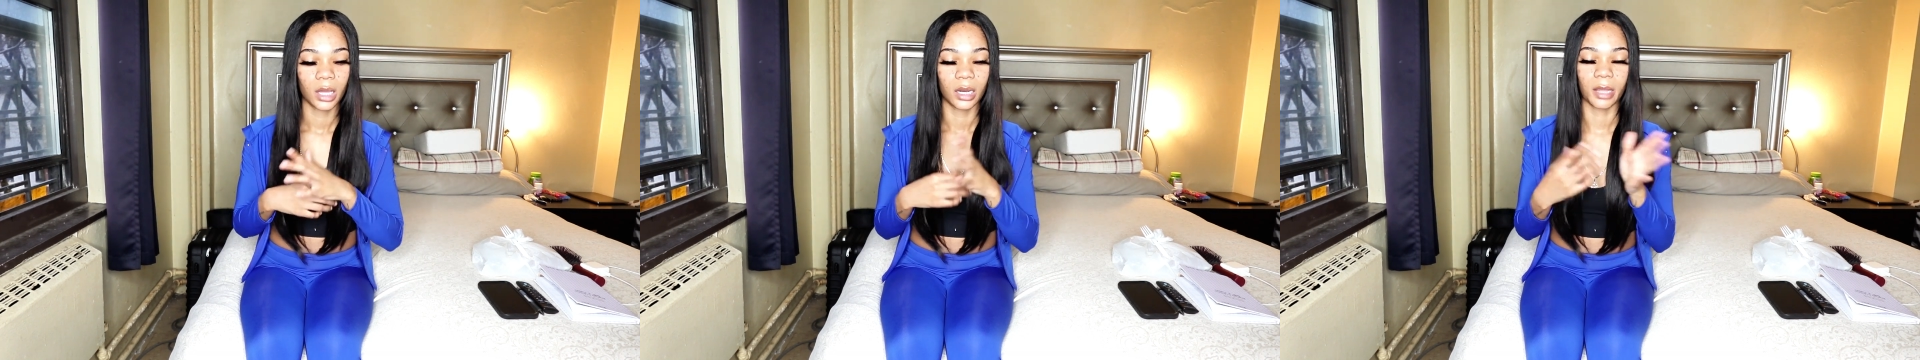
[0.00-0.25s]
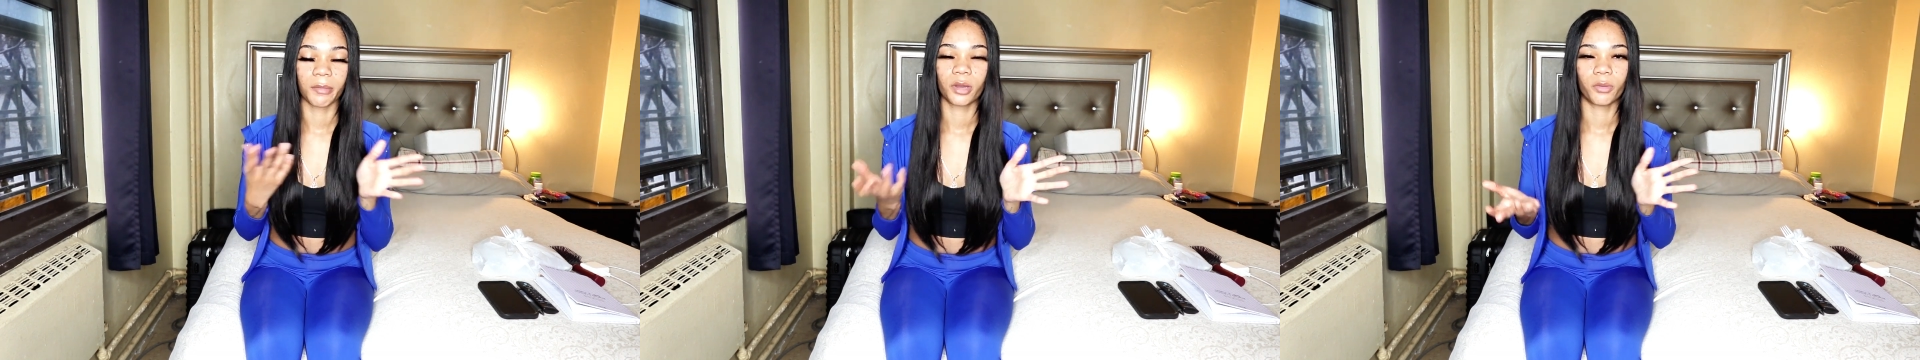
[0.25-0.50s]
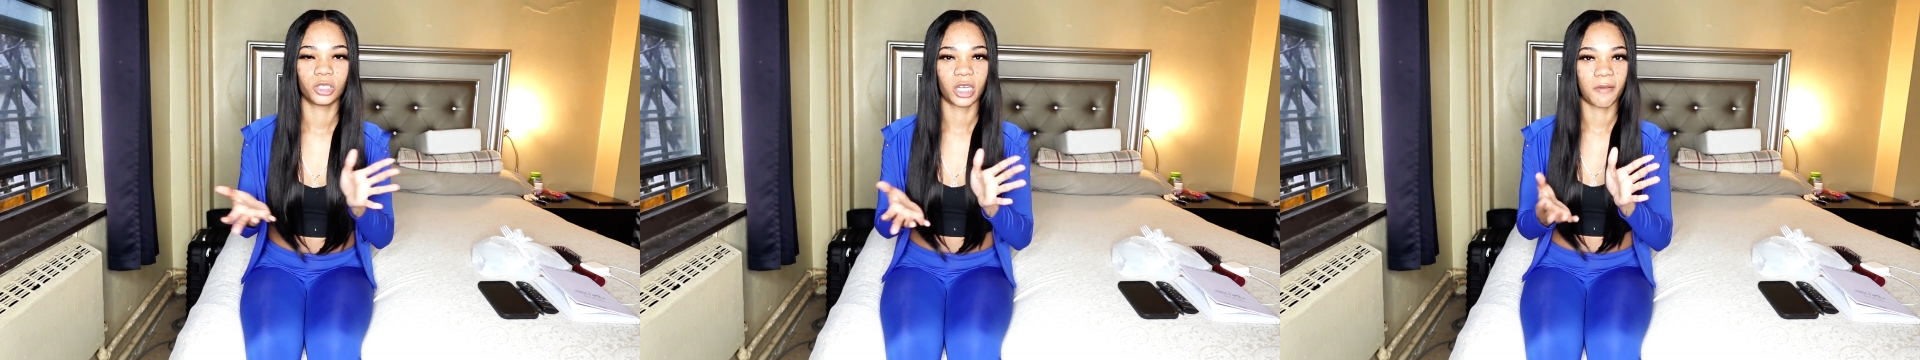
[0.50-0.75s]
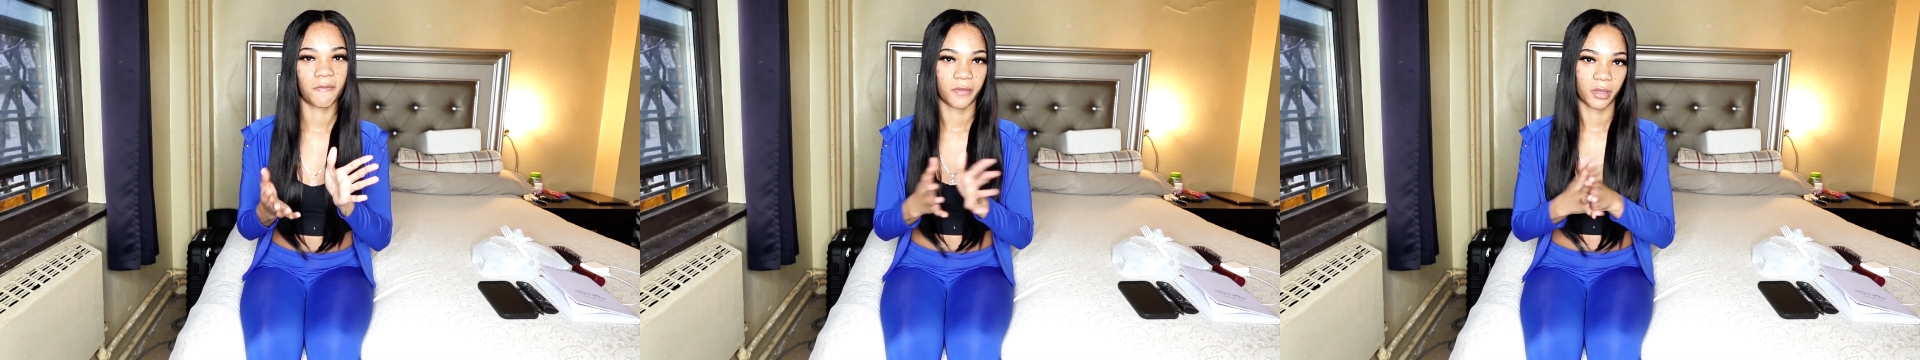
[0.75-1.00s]
Let me know what y'all
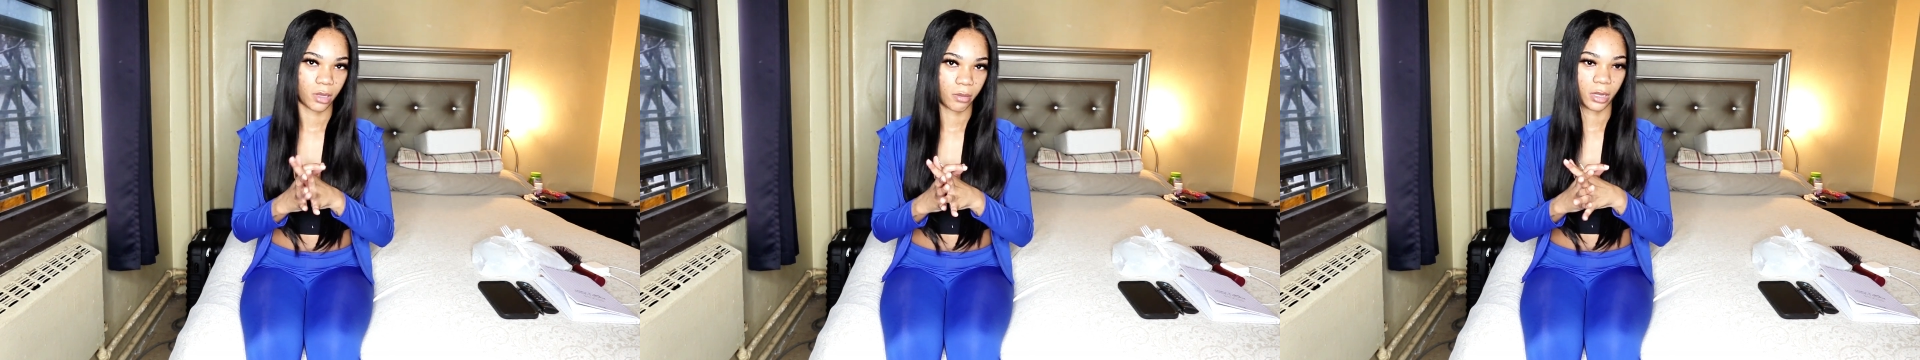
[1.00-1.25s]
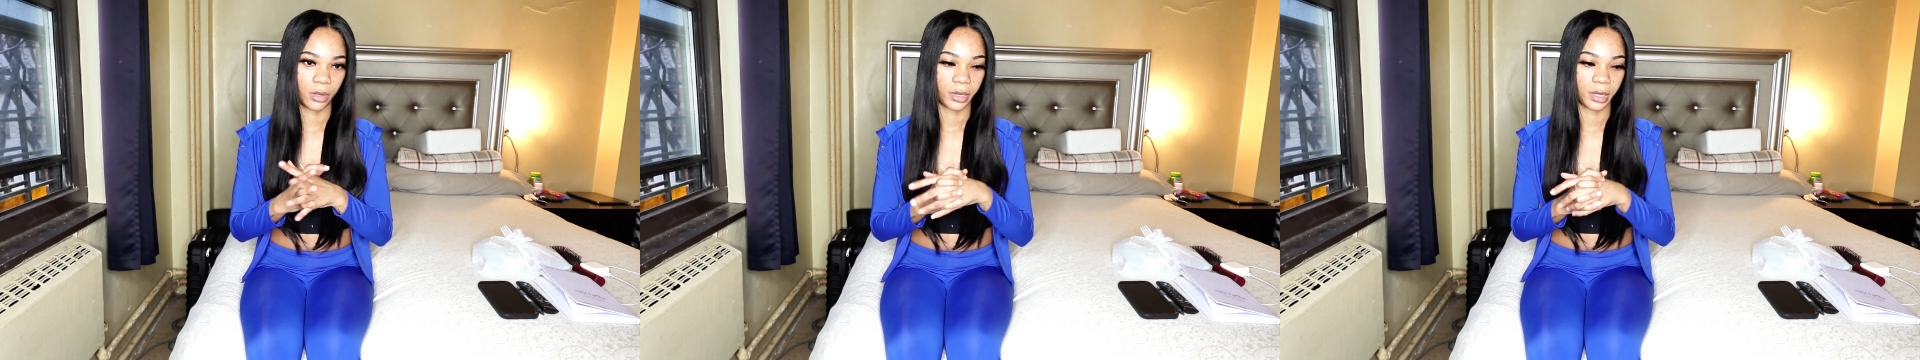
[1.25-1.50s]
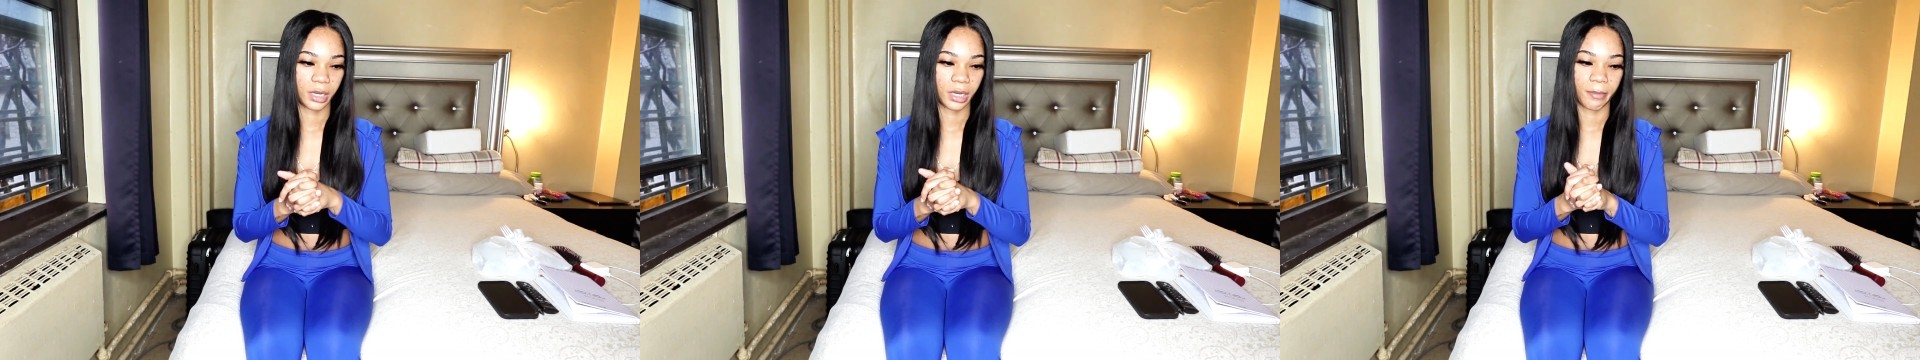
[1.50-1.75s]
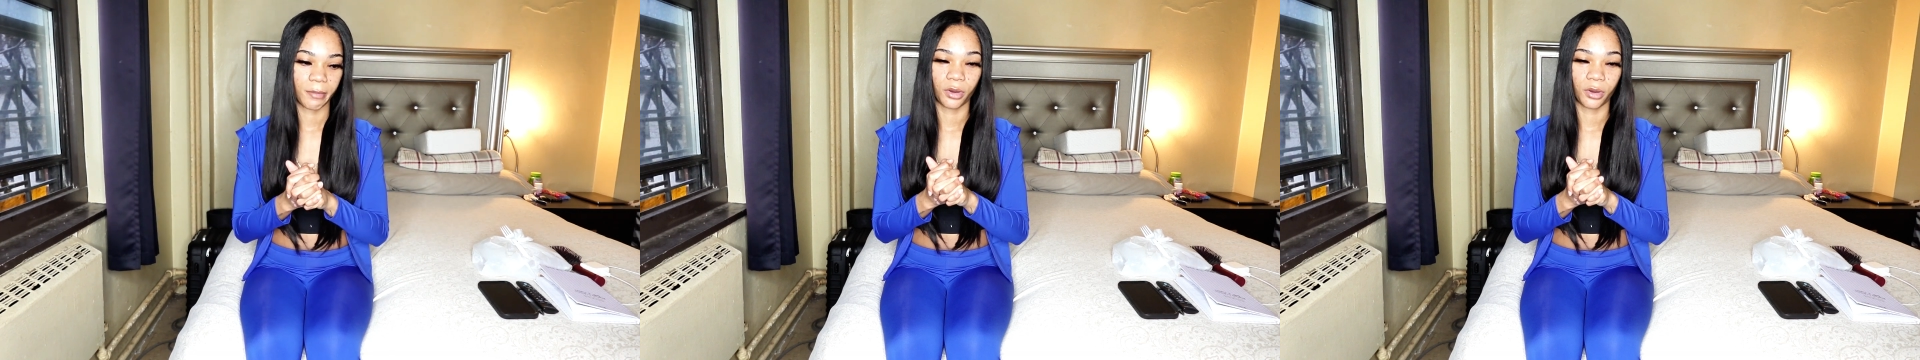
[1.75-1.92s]
feel about it. Let me